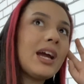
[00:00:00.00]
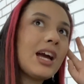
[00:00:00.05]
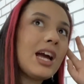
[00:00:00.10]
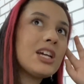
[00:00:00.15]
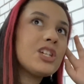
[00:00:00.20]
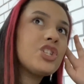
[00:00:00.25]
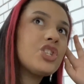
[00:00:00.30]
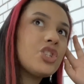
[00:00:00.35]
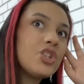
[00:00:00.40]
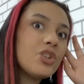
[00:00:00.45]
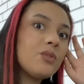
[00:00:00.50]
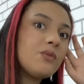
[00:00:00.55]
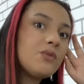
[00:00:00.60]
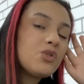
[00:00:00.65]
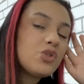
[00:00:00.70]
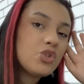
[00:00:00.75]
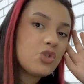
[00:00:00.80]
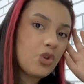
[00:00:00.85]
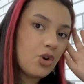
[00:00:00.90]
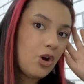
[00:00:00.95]
like I should have
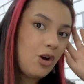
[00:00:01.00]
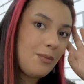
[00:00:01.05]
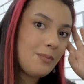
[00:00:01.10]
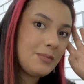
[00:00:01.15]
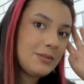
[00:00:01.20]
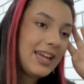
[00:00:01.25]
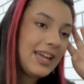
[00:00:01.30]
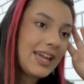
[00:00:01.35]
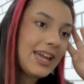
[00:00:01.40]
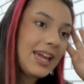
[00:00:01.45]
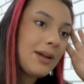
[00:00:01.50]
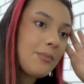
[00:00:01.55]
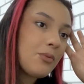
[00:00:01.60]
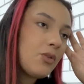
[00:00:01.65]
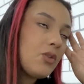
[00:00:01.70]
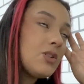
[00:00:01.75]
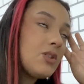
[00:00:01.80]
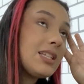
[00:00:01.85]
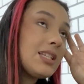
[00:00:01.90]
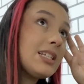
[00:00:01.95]
stopped here
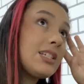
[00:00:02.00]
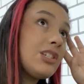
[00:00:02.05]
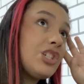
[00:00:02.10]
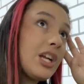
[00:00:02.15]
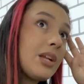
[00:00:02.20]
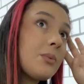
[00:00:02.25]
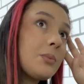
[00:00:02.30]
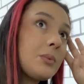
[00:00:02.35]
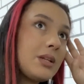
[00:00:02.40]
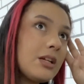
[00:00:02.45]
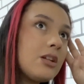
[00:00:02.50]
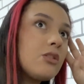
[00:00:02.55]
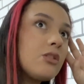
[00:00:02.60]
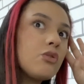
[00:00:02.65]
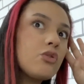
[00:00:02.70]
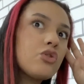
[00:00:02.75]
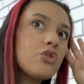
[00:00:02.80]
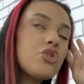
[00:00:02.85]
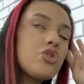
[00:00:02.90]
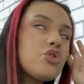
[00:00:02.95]
because it genuinely
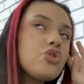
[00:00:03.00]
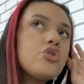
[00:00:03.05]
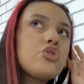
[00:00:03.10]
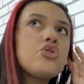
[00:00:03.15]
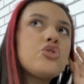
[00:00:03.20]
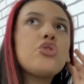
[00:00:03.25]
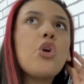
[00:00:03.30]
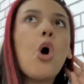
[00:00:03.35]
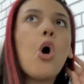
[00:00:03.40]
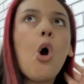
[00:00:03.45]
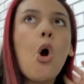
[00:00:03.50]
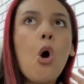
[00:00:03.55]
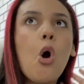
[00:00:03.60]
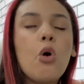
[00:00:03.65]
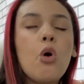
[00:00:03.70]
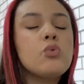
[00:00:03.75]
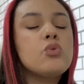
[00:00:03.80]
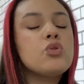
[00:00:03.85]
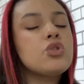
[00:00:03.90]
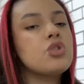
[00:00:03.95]
looked
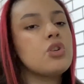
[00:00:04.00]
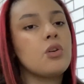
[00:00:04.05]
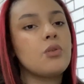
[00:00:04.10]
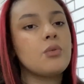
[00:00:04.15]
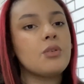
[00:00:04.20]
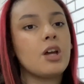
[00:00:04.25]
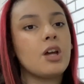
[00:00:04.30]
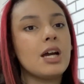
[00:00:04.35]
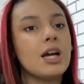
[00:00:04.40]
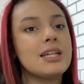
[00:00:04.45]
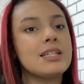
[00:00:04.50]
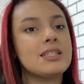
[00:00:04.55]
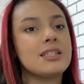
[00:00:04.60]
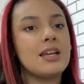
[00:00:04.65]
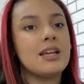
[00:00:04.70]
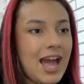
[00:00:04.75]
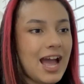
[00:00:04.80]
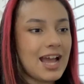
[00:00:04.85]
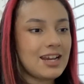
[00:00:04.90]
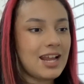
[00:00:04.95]
so nice.
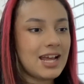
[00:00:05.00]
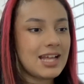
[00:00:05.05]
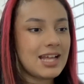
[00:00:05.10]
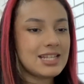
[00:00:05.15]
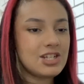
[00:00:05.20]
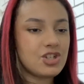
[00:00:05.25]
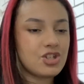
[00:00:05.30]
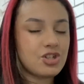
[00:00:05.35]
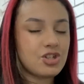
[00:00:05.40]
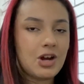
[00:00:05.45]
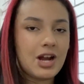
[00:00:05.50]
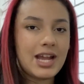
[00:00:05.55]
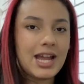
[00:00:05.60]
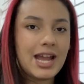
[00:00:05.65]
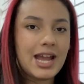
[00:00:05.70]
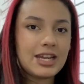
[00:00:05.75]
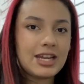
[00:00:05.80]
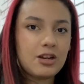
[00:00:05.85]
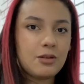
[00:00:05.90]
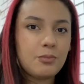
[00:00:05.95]
I had like these
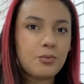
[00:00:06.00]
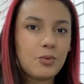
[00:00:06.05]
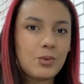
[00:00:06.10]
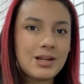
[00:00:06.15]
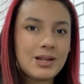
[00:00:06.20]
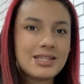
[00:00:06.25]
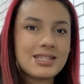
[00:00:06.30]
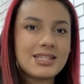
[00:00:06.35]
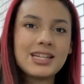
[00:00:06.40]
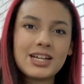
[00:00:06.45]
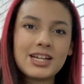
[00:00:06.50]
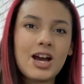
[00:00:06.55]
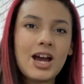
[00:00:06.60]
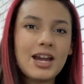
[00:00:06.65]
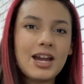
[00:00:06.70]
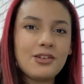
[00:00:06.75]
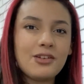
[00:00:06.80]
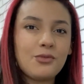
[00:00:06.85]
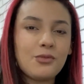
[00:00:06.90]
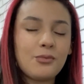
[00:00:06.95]
triangular points and it
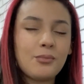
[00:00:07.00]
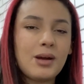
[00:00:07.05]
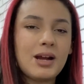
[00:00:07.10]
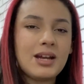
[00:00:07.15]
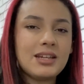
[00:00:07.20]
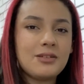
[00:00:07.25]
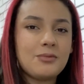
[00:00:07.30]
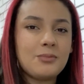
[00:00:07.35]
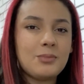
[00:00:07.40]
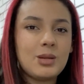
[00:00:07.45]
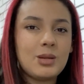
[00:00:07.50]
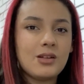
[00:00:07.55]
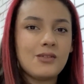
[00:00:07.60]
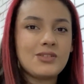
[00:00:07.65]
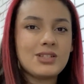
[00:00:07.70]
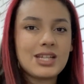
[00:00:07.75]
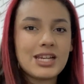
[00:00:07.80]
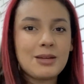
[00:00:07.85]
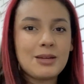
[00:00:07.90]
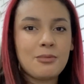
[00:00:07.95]
kind of reminded me
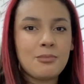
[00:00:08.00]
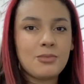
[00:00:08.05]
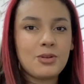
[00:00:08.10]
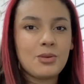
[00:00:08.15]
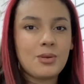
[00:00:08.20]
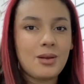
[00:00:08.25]
of Sleeping